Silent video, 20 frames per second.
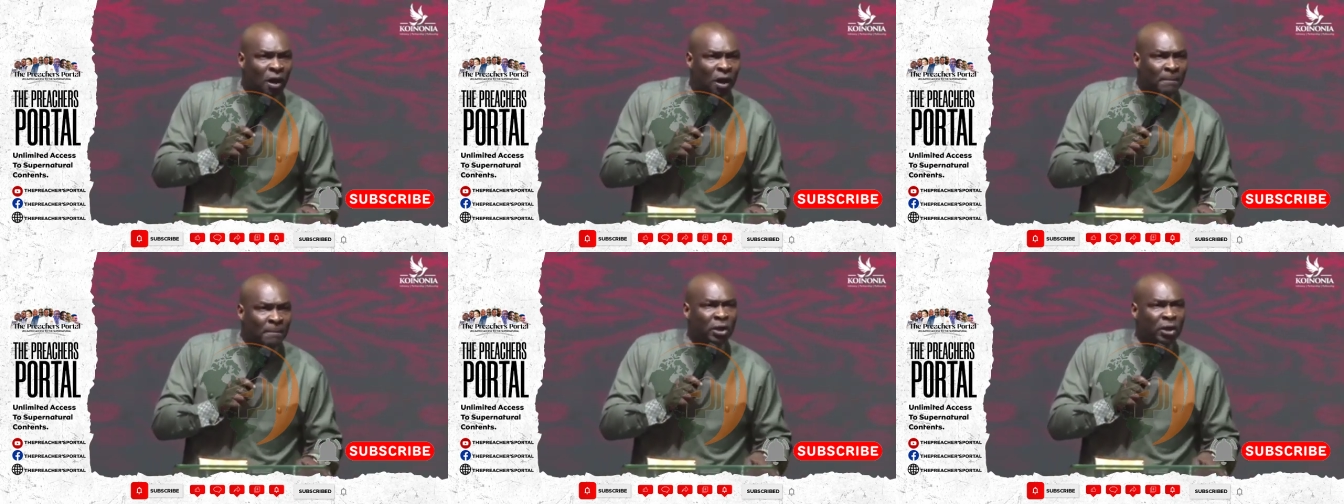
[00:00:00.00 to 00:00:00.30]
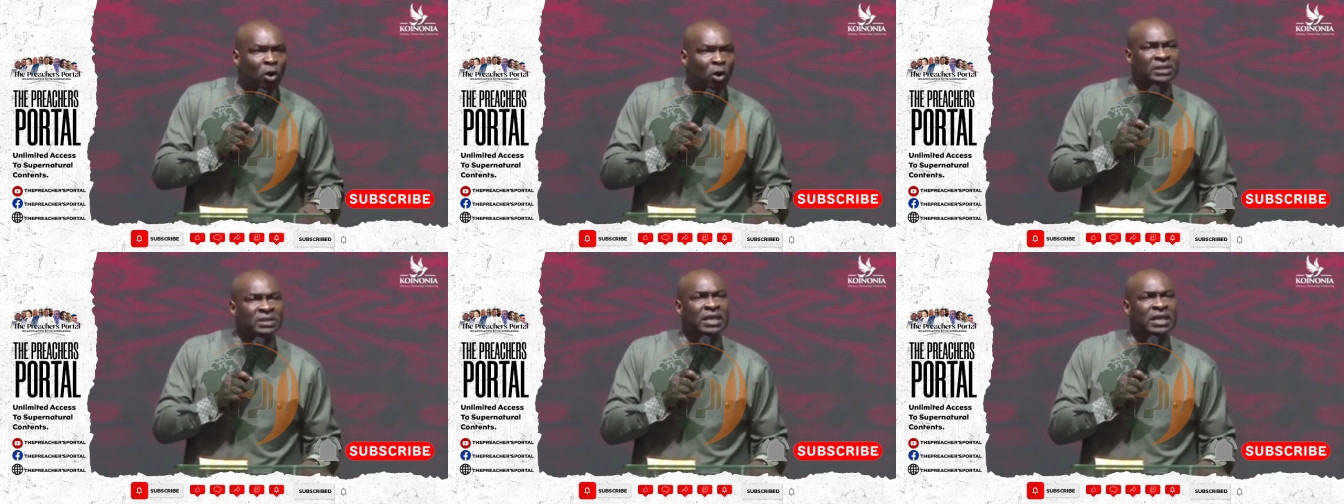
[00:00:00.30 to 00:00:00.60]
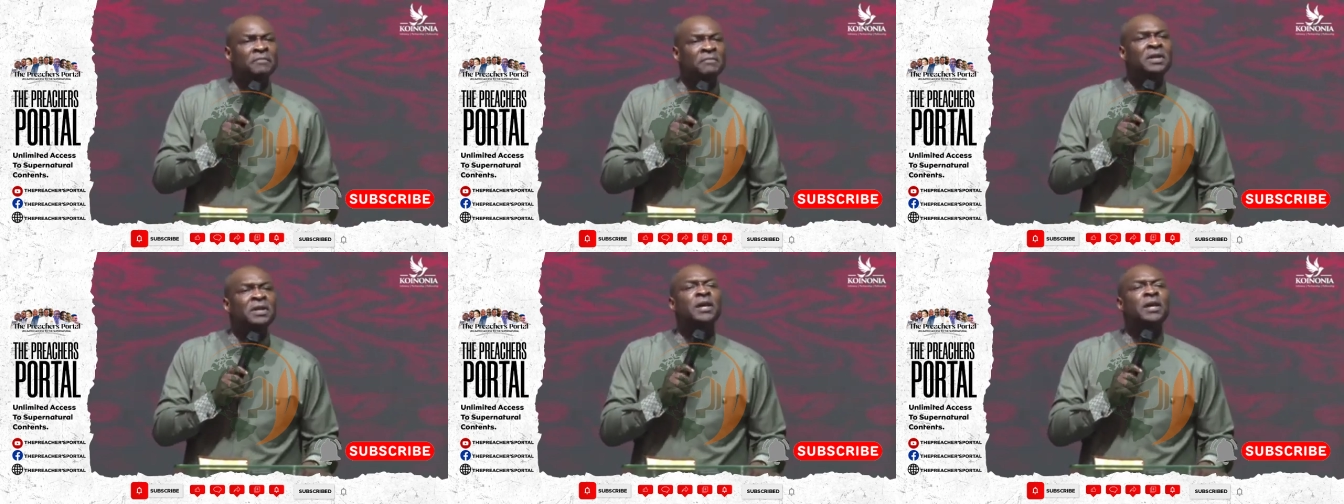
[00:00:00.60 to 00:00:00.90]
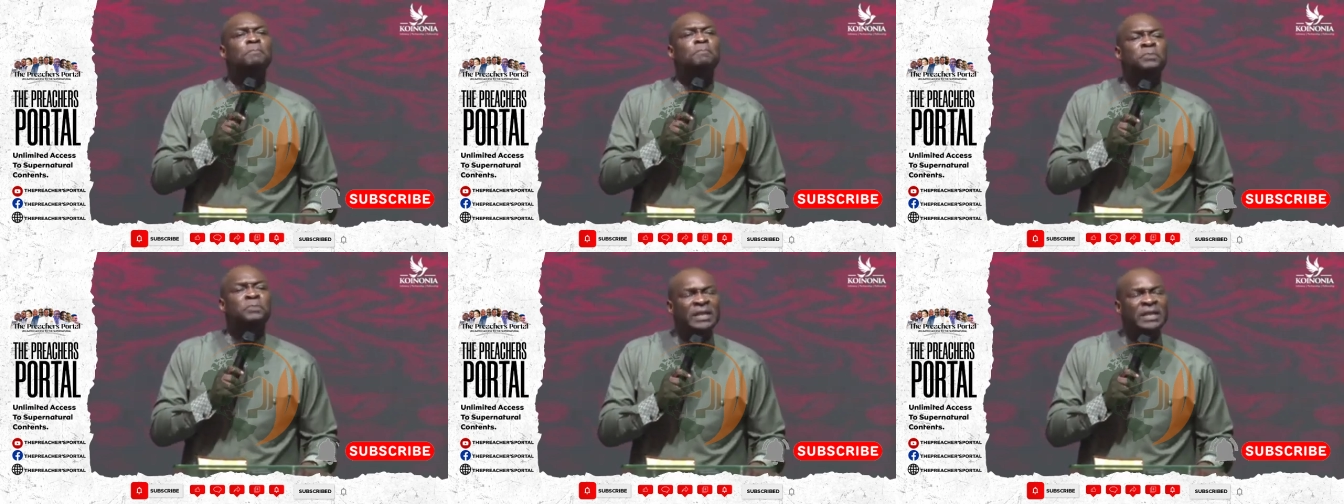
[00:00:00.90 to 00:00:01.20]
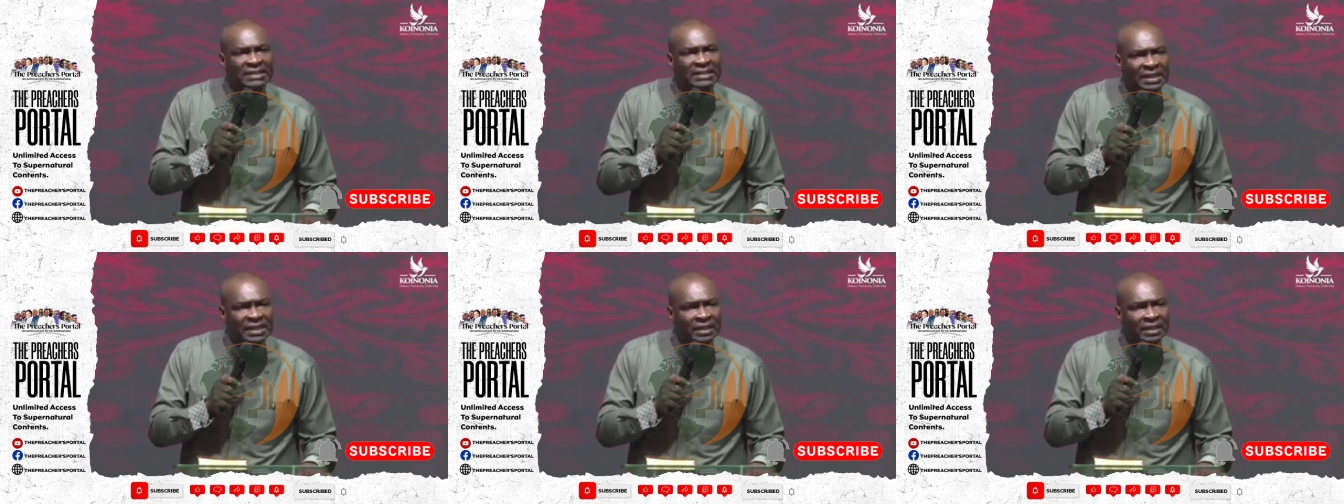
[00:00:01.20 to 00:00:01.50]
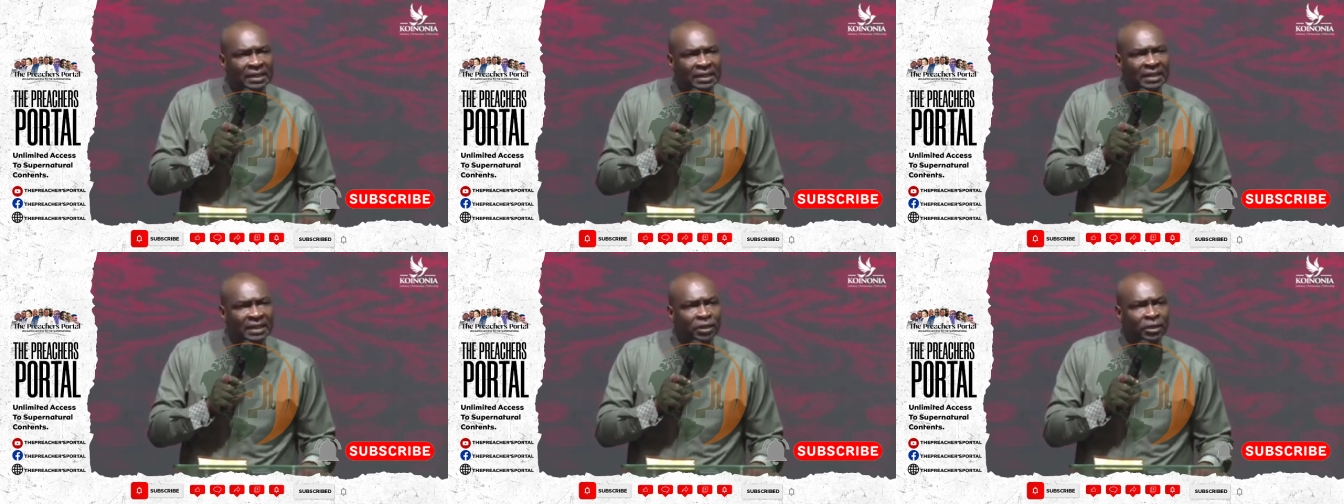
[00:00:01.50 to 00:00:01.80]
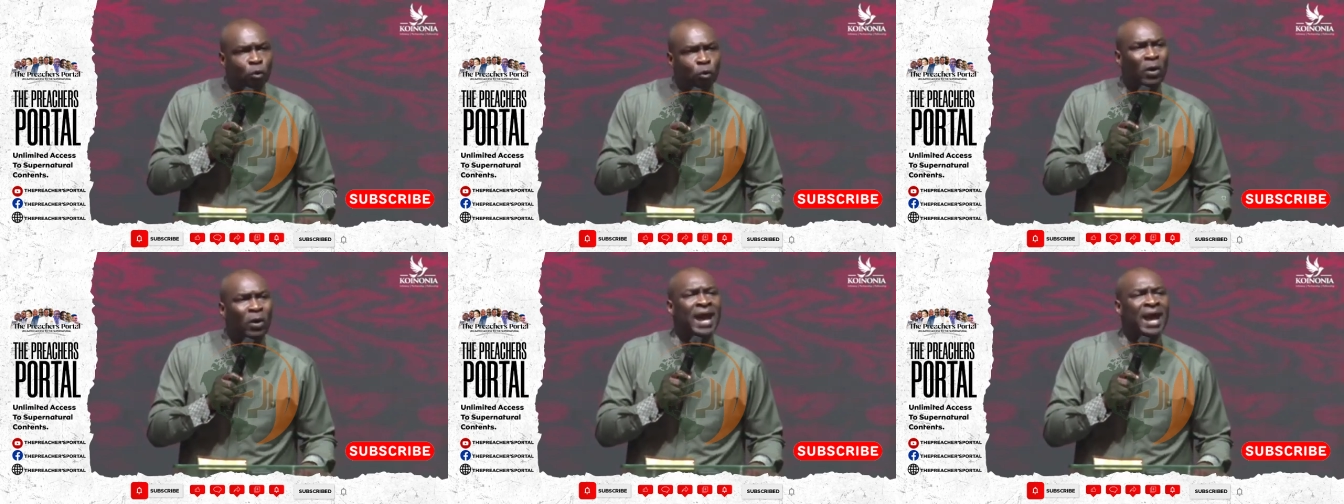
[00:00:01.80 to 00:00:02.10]
Because even the prison,
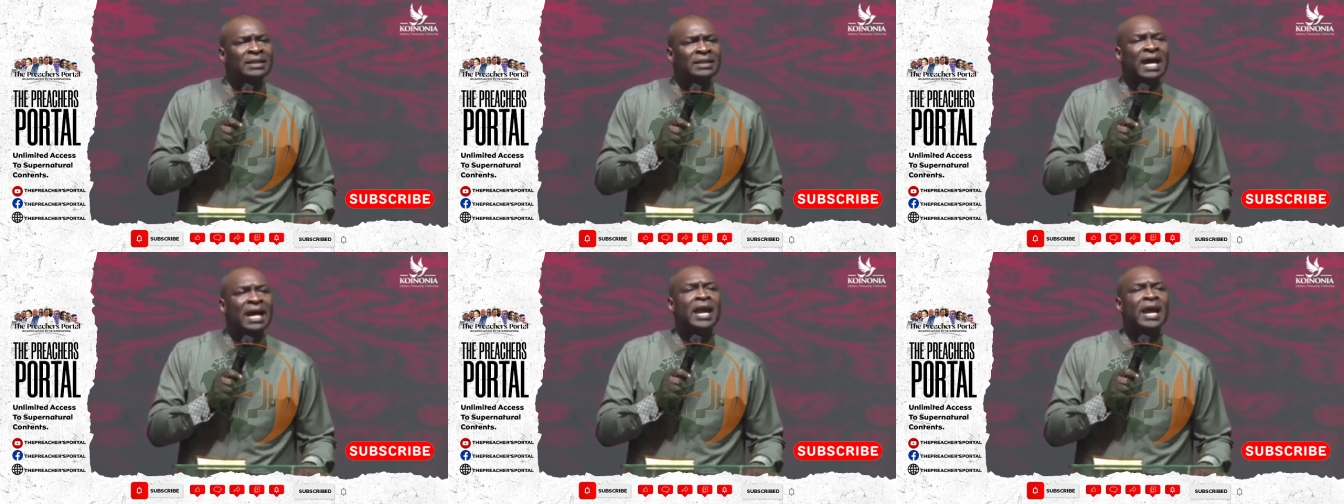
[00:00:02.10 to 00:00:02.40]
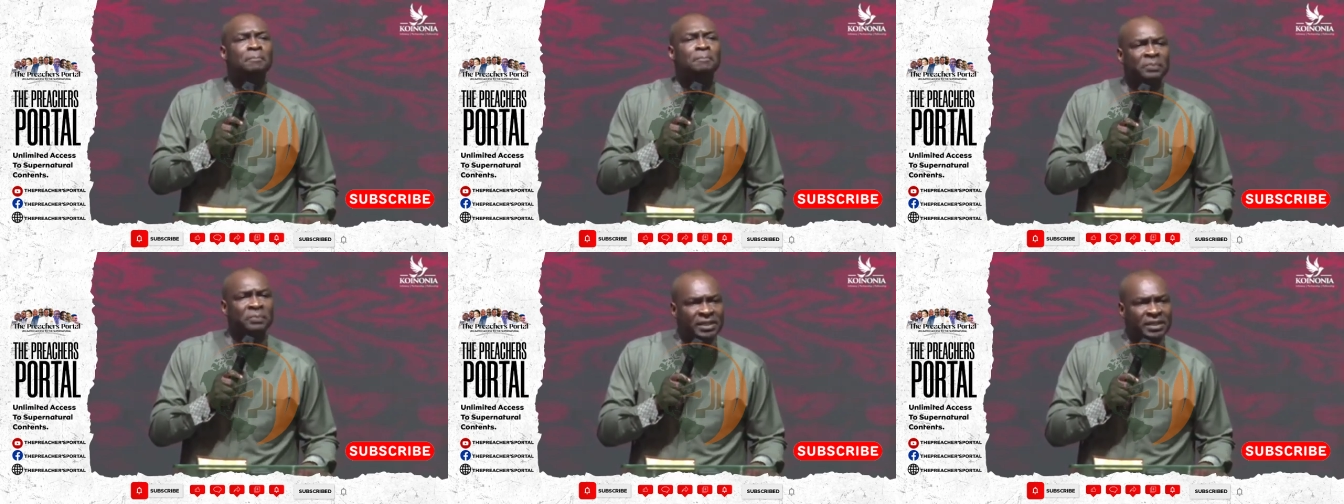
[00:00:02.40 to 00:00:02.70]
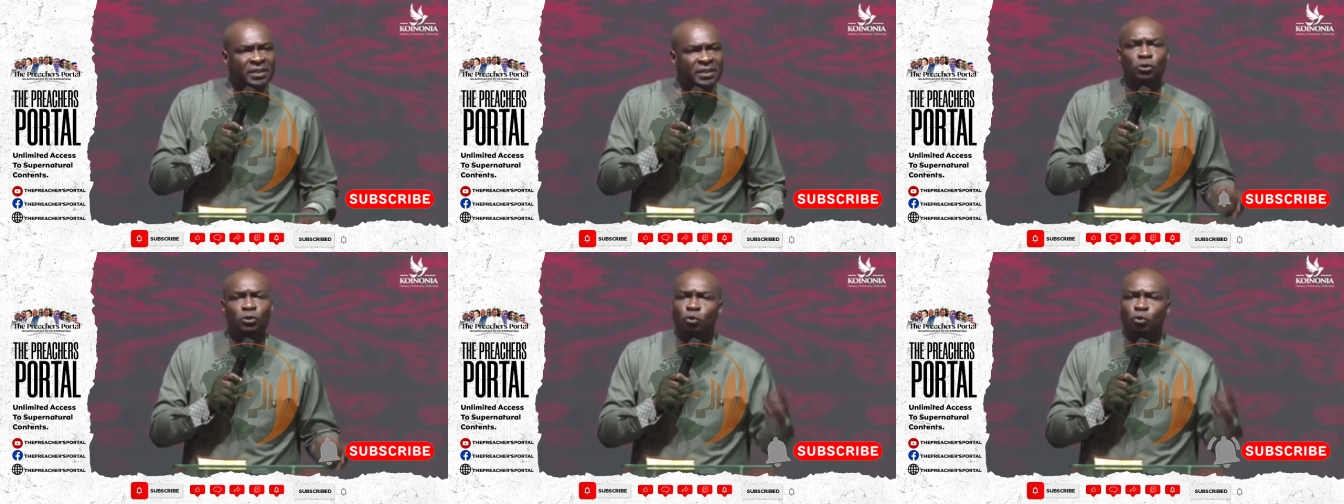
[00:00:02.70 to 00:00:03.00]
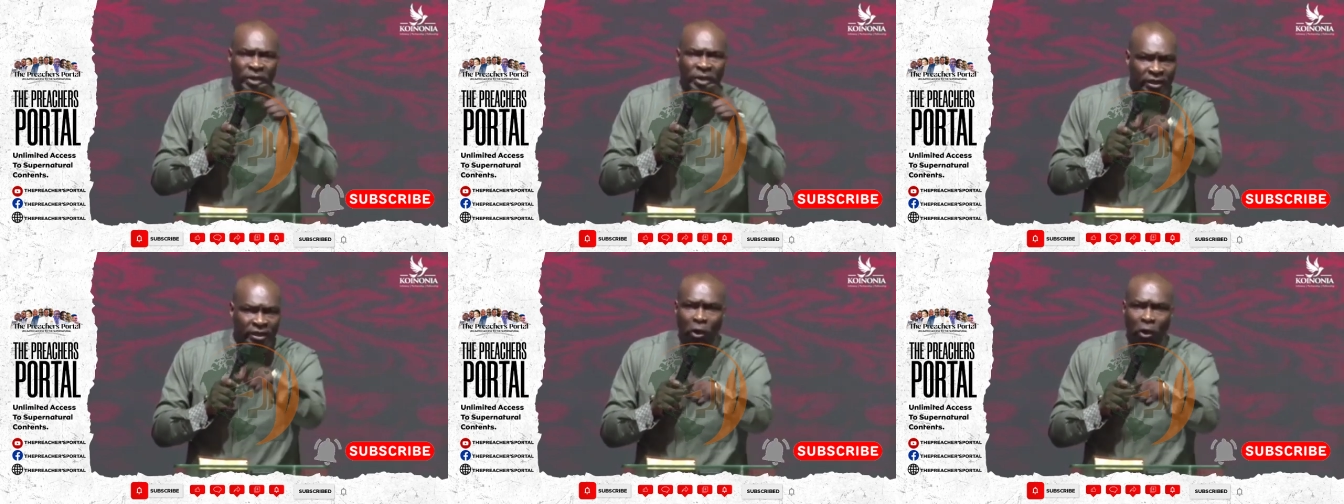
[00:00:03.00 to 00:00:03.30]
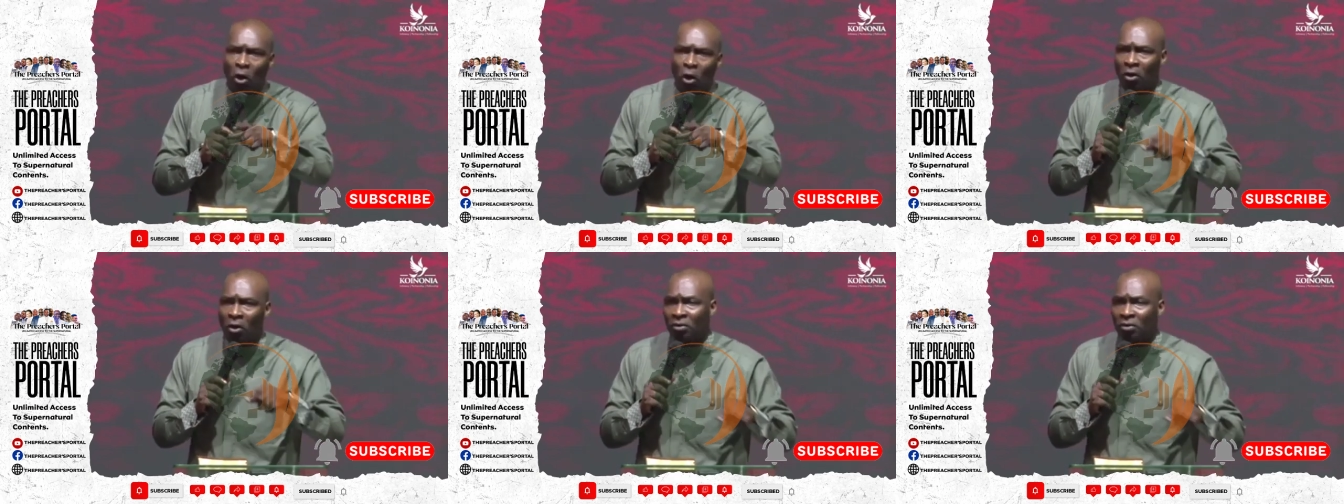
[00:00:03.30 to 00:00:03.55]
you enter a prison through a door